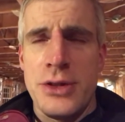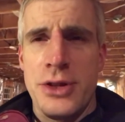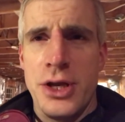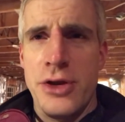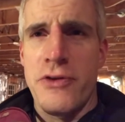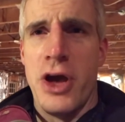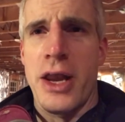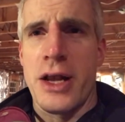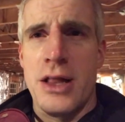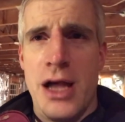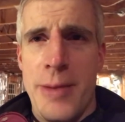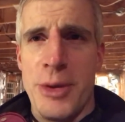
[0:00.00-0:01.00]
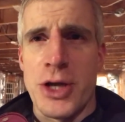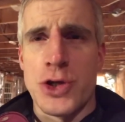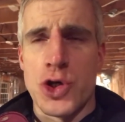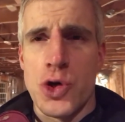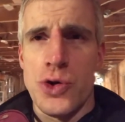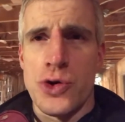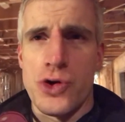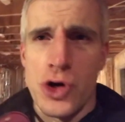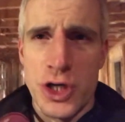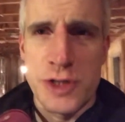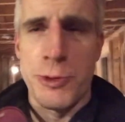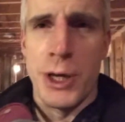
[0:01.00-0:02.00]
Then you've got a climate controlled
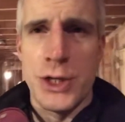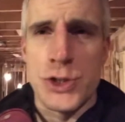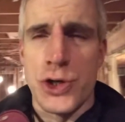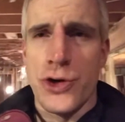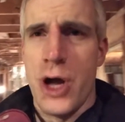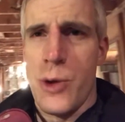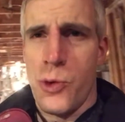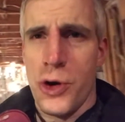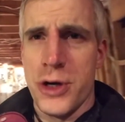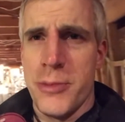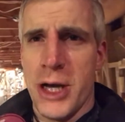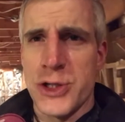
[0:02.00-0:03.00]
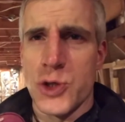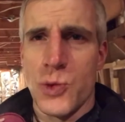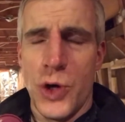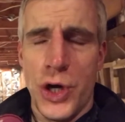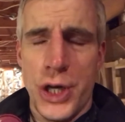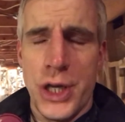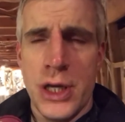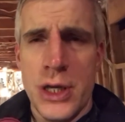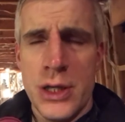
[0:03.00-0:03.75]
crawl space, and you're not worried about your wood